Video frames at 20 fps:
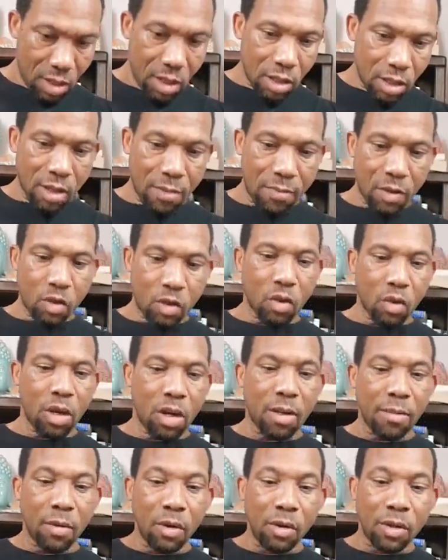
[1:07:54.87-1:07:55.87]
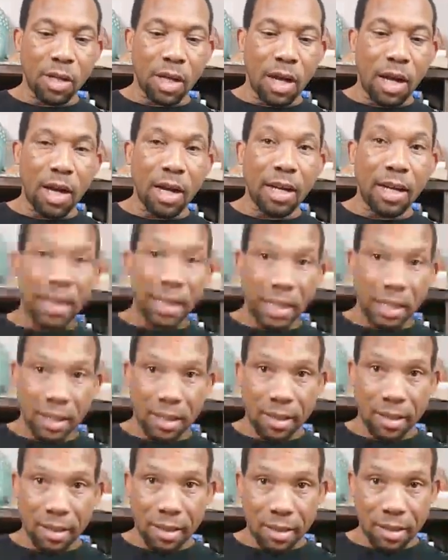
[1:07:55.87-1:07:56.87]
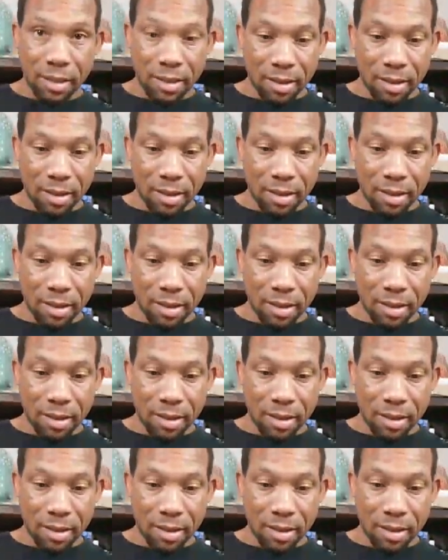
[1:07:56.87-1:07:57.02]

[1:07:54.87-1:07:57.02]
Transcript: So I'm going to draw the most ugliest